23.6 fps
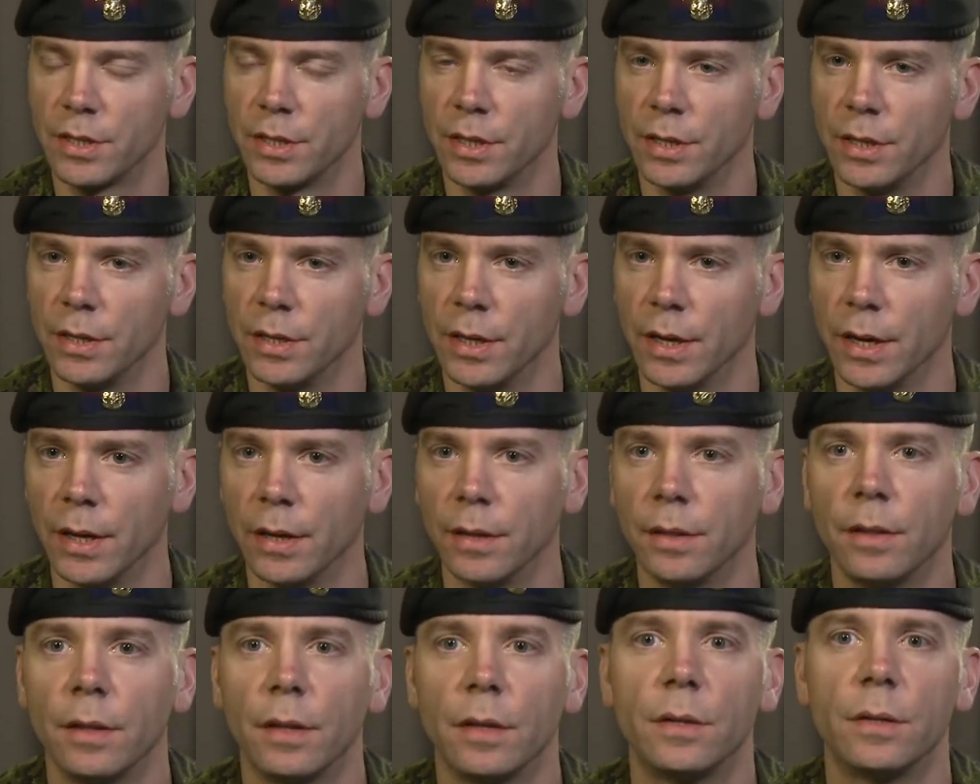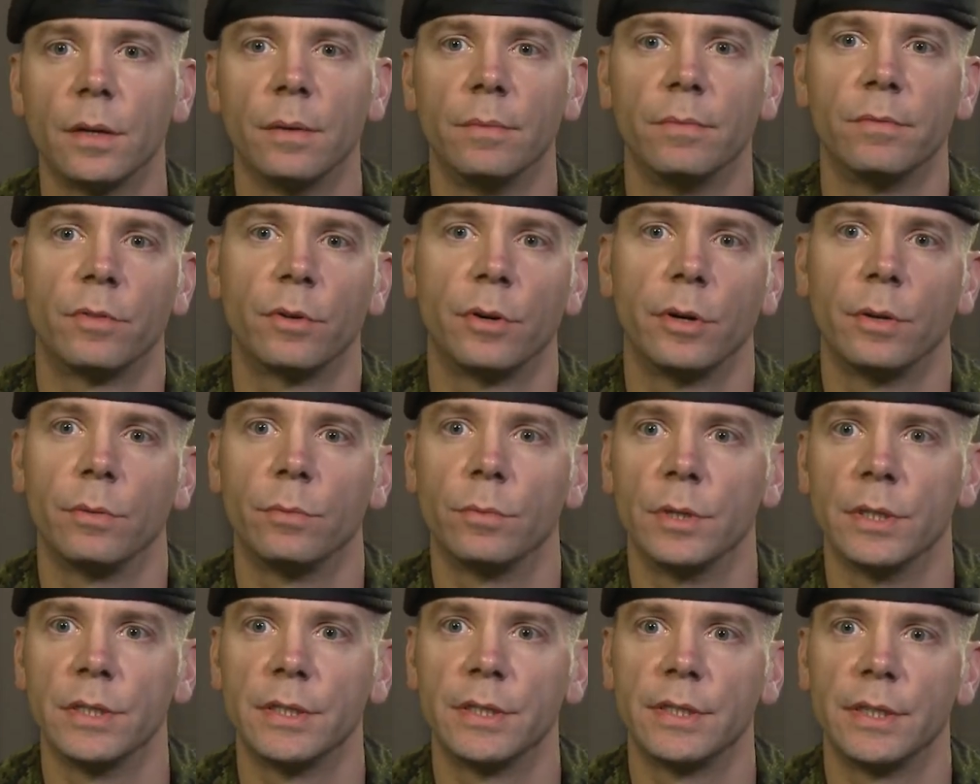The term for it
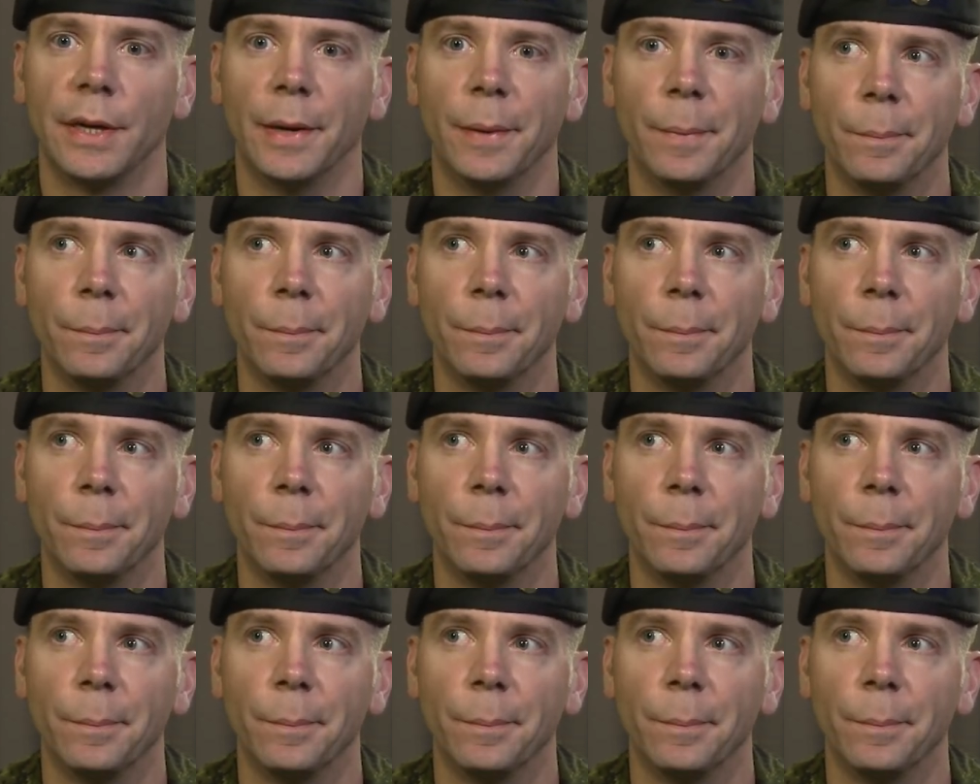was